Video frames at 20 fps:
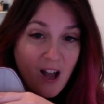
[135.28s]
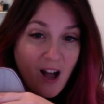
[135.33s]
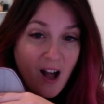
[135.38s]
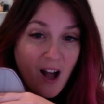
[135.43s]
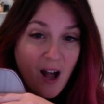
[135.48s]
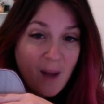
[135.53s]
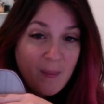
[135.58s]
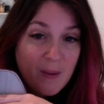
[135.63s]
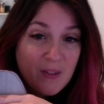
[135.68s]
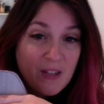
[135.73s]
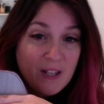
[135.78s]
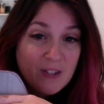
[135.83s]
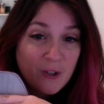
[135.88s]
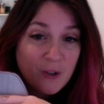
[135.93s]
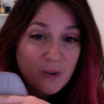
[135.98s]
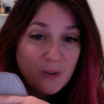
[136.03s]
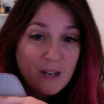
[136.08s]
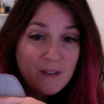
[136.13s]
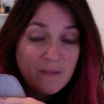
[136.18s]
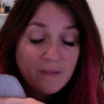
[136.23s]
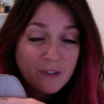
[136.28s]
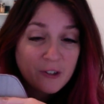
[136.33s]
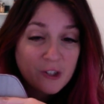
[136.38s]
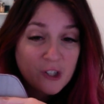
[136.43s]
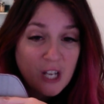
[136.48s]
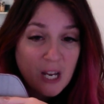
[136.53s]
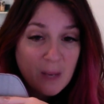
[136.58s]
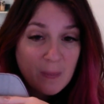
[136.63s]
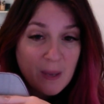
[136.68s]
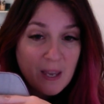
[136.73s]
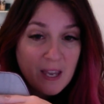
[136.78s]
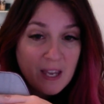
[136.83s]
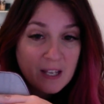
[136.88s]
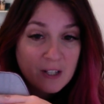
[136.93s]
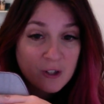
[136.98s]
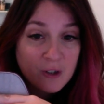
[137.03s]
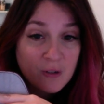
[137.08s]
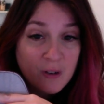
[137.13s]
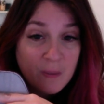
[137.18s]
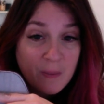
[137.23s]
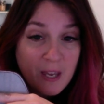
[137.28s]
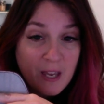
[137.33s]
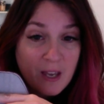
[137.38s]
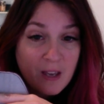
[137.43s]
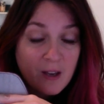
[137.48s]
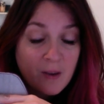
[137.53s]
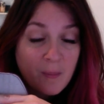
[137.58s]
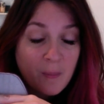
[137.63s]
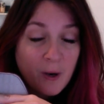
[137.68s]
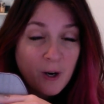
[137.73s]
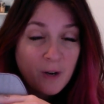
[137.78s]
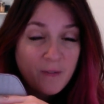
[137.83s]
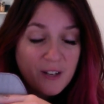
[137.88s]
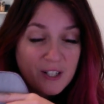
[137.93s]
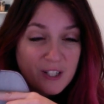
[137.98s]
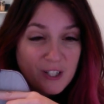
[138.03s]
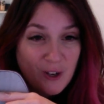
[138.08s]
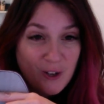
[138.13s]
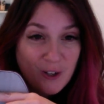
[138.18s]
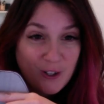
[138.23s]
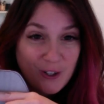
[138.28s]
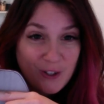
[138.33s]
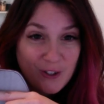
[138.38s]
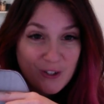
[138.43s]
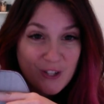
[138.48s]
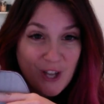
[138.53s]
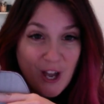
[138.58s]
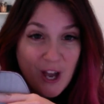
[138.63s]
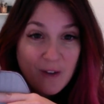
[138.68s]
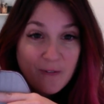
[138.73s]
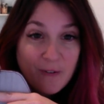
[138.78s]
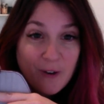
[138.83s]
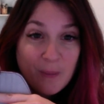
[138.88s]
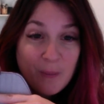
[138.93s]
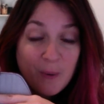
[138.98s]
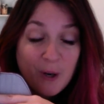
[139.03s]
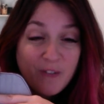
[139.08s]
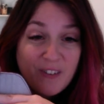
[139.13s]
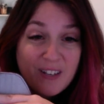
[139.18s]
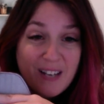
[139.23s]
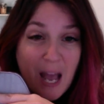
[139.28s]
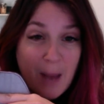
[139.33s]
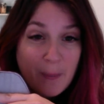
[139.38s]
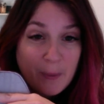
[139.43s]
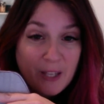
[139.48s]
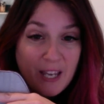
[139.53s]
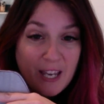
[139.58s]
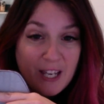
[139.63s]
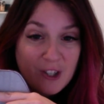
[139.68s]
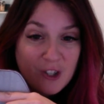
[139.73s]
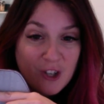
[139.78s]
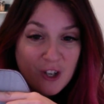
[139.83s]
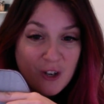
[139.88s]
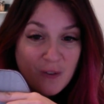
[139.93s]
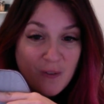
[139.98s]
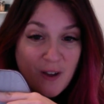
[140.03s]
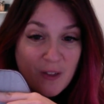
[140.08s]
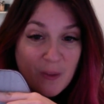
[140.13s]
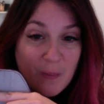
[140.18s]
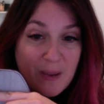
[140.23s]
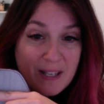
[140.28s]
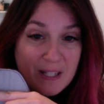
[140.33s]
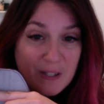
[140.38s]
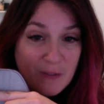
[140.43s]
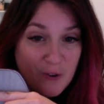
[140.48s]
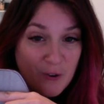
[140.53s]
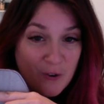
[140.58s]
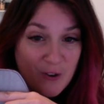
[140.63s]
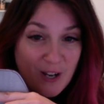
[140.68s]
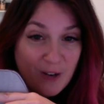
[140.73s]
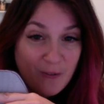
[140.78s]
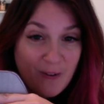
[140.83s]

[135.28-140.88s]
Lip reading: And these are great for shaping and trimming perfect cuticles for a perfect application around the base of your nail